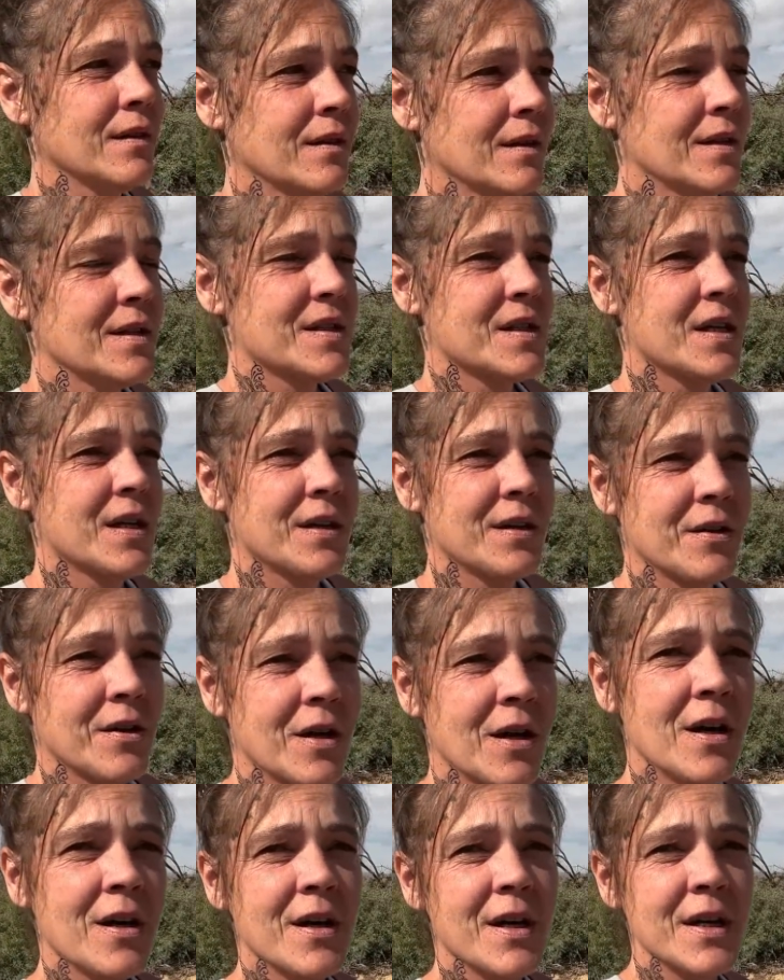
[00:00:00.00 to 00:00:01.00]
it's kind of
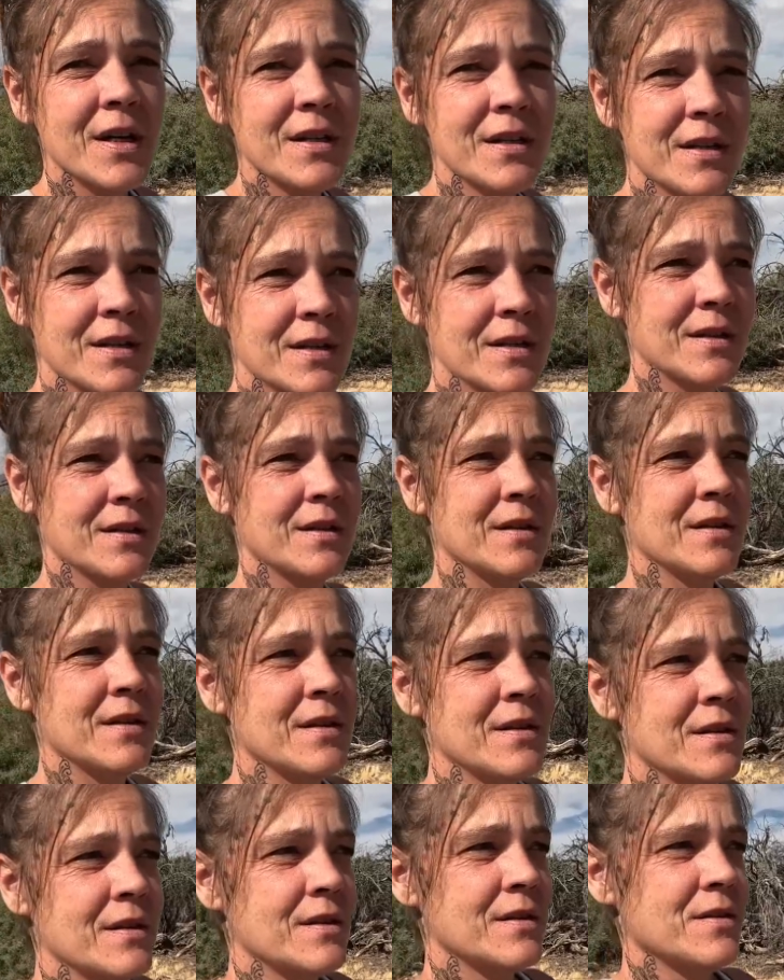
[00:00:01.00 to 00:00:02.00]
odd
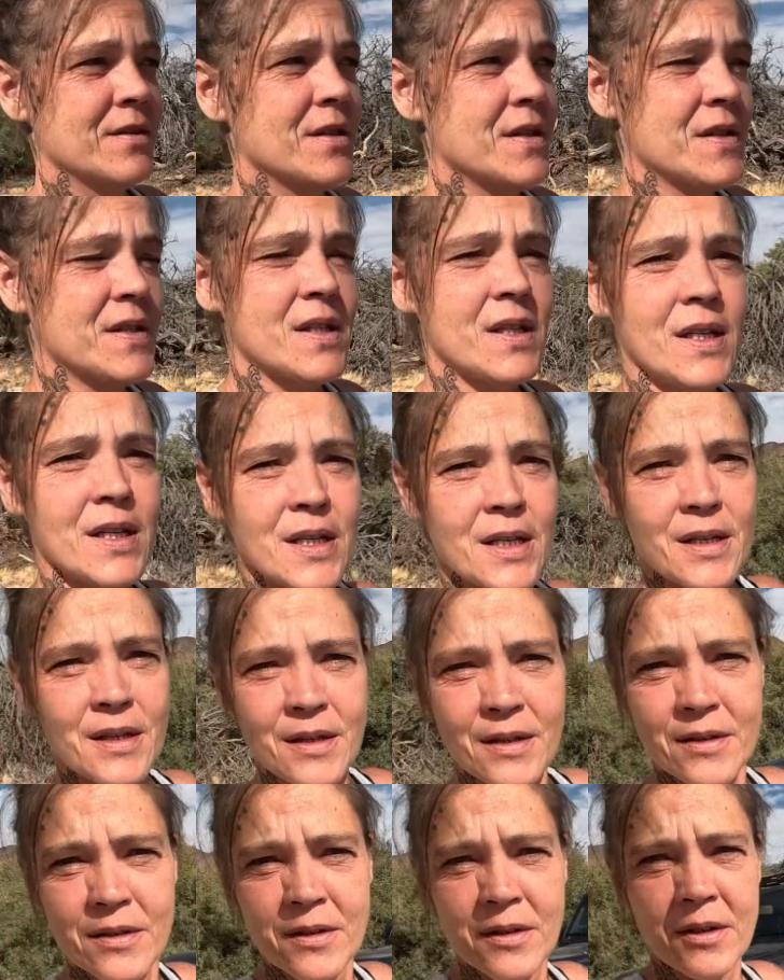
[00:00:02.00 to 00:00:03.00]
to see
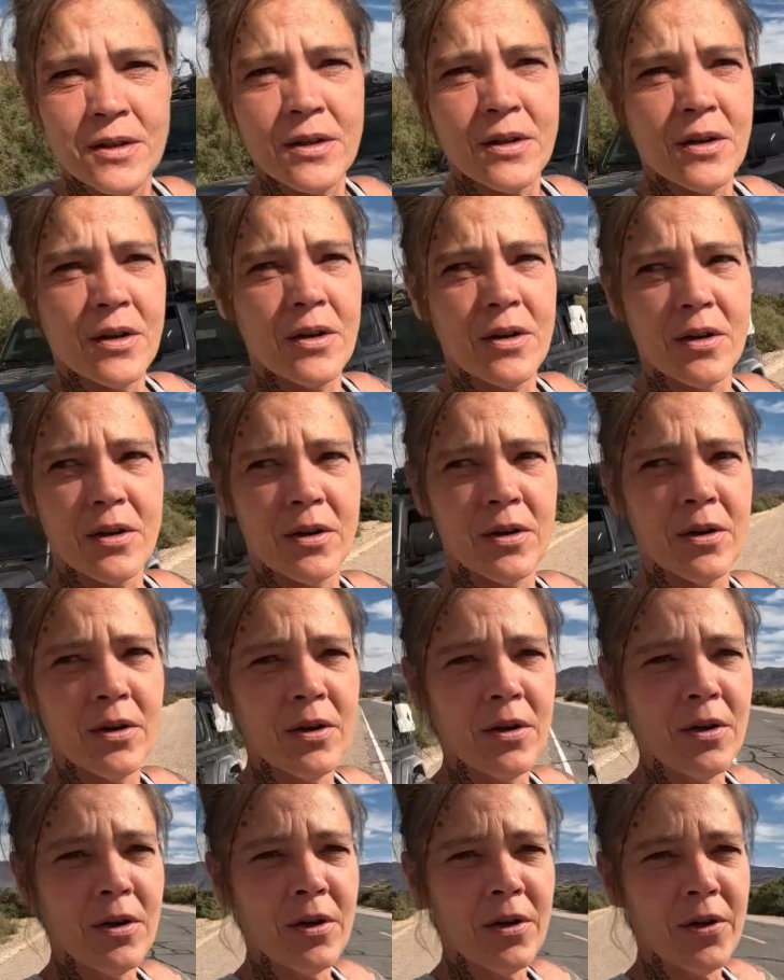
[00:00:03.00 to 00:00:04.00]

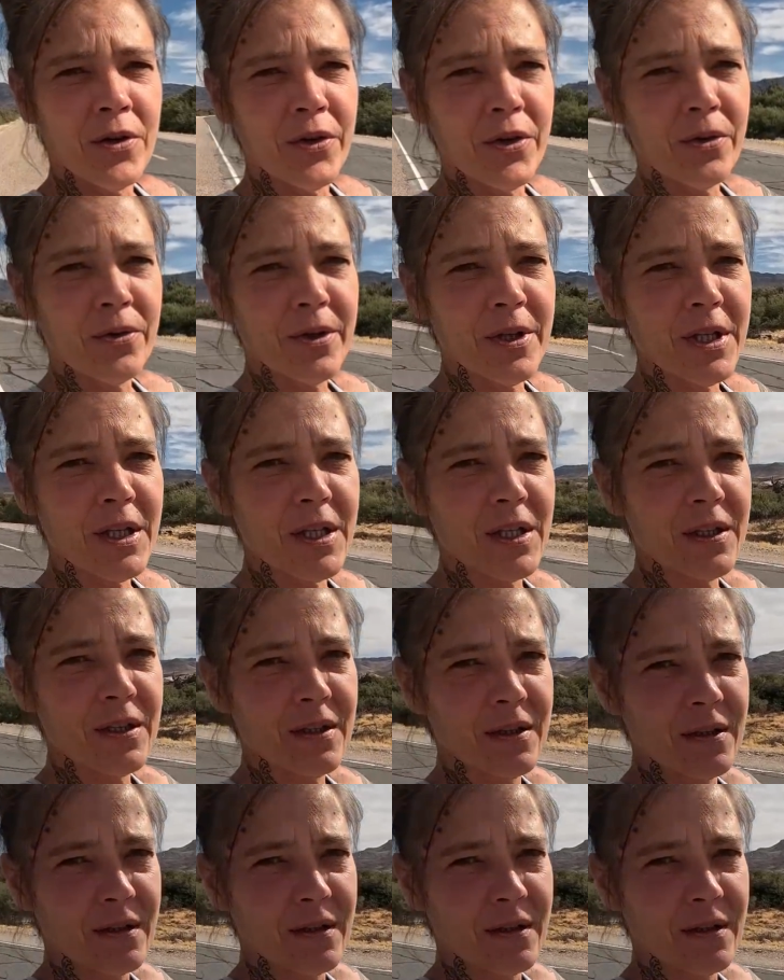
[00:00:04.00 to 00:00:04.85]
all the green